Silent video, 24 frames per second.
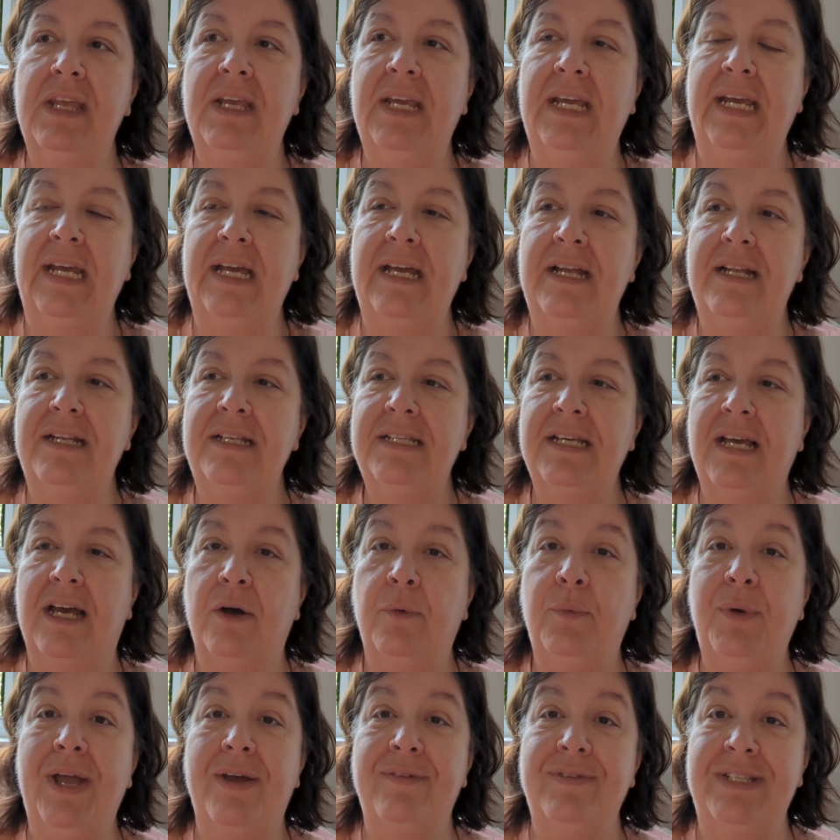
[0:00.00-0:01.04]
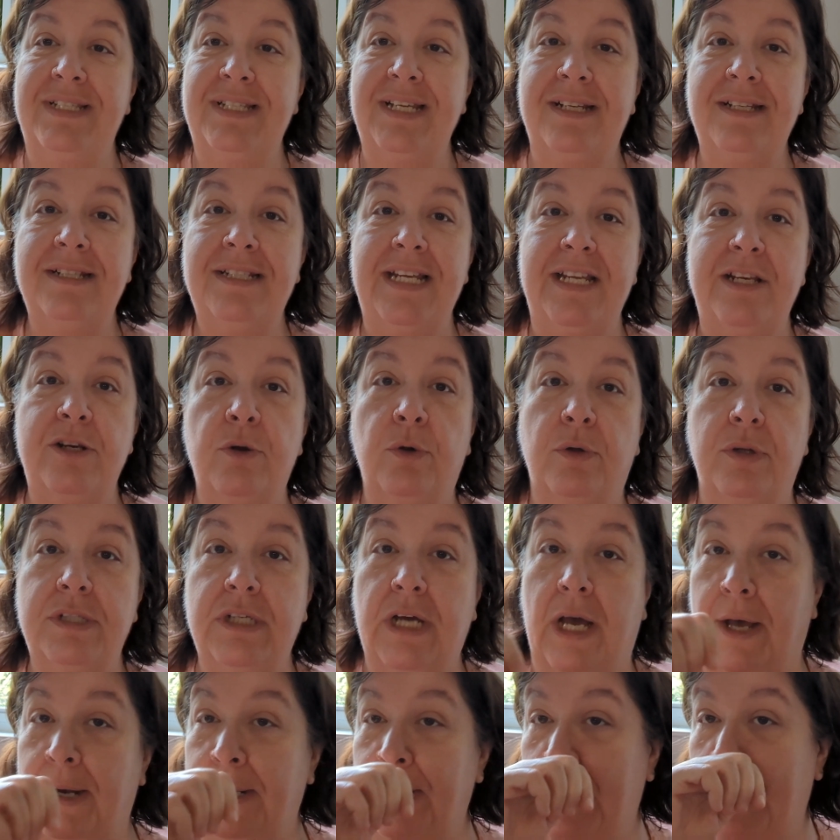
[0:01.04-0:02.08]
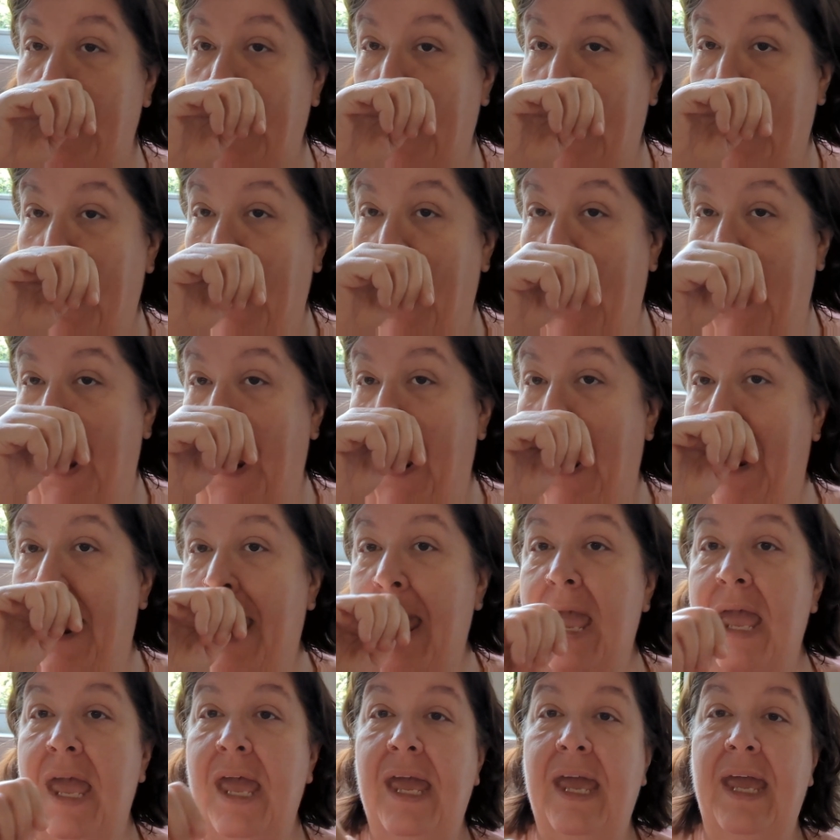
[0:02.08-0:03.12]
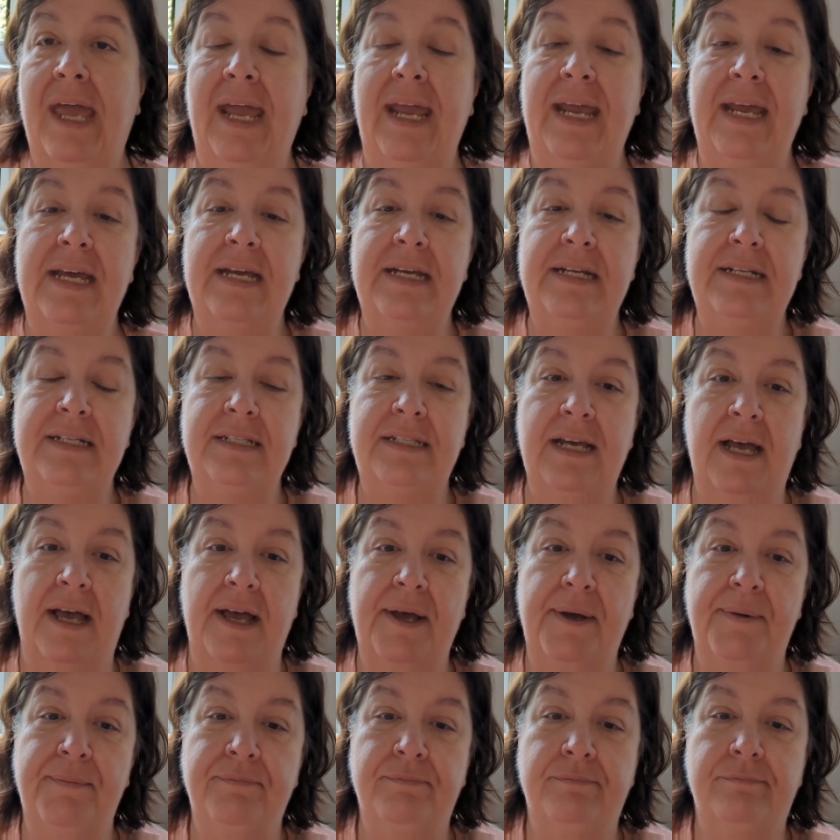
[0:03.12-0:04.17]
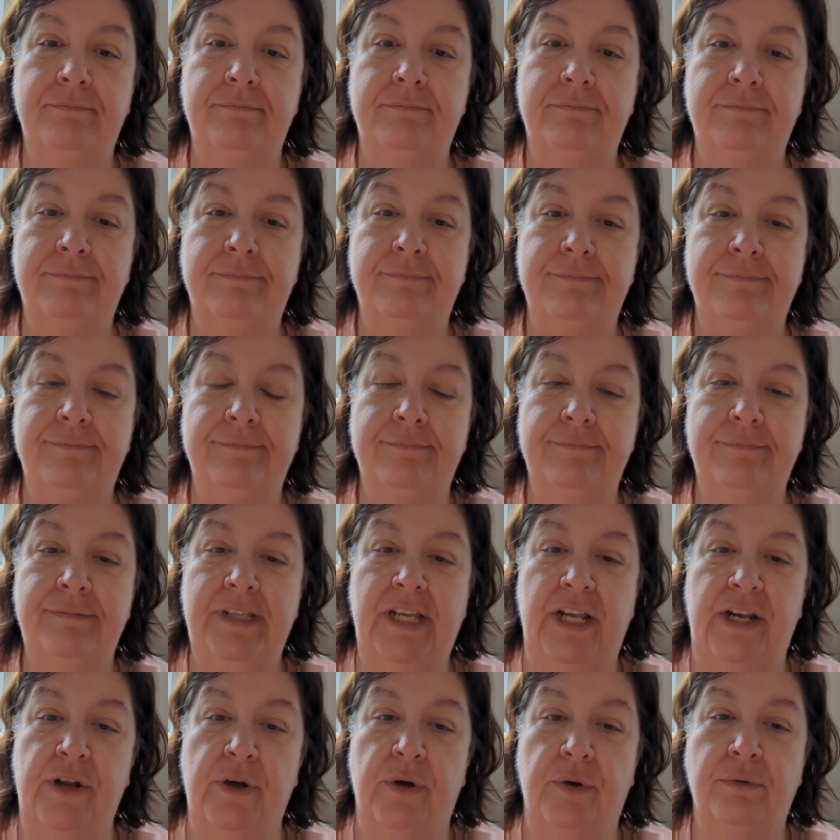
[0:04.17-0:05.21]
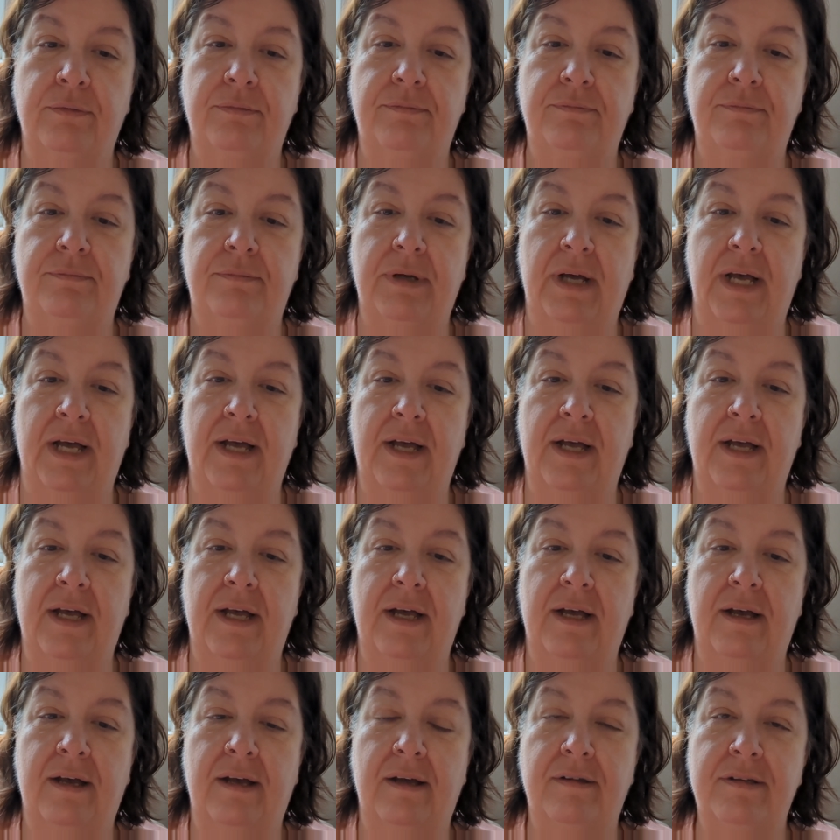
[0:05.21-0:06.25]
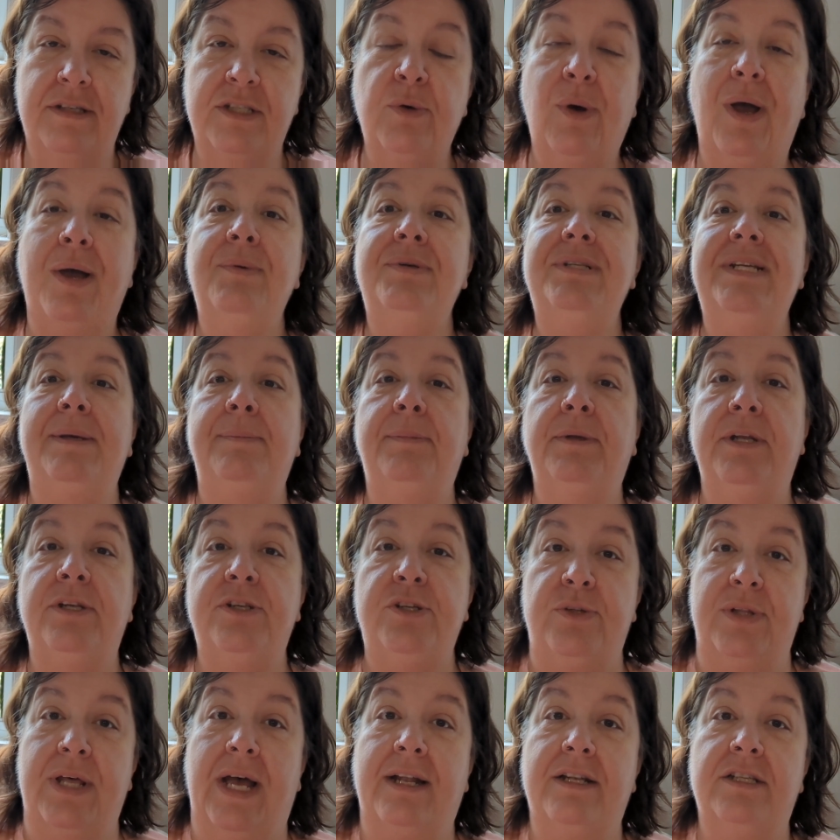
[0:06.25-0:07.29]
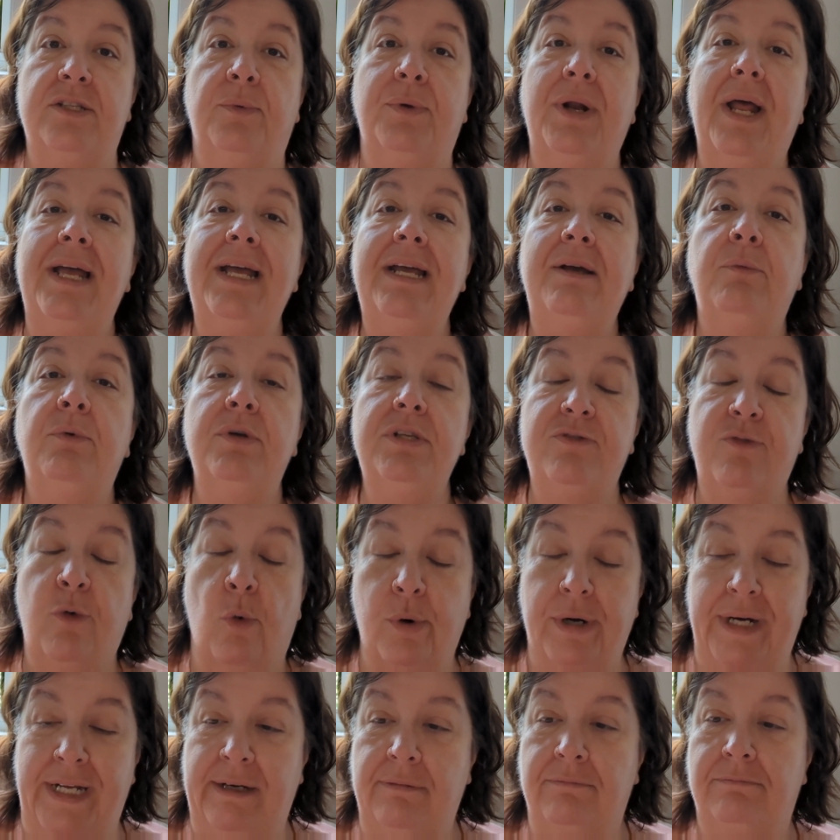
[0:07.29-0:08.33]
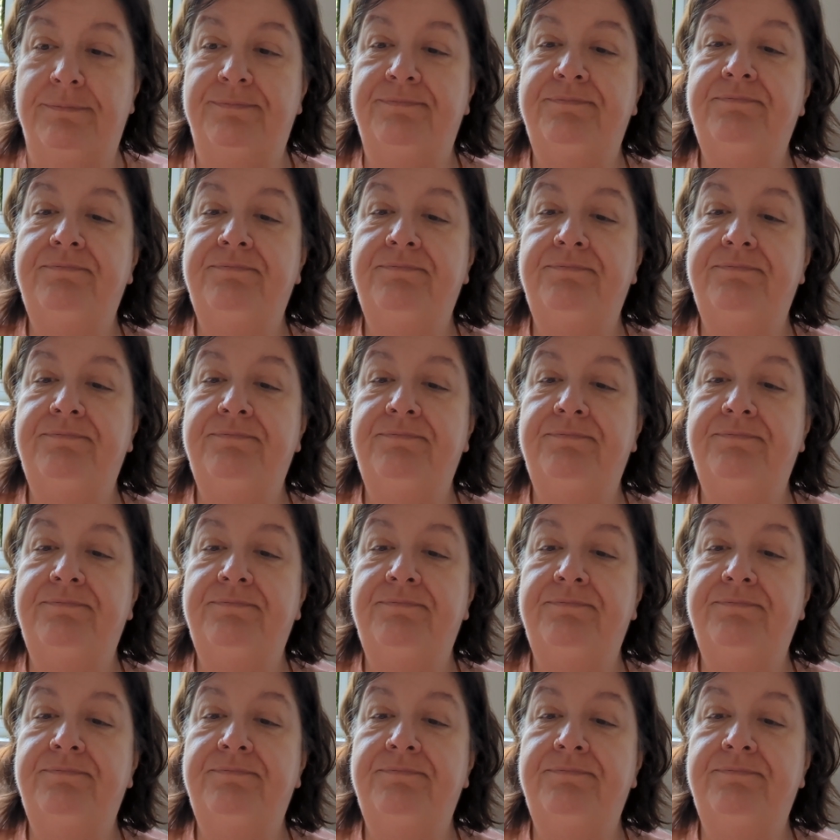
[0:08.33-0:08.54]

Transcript: and we have a 16-year-old daughter. And so I was able to do that. So when I was 40,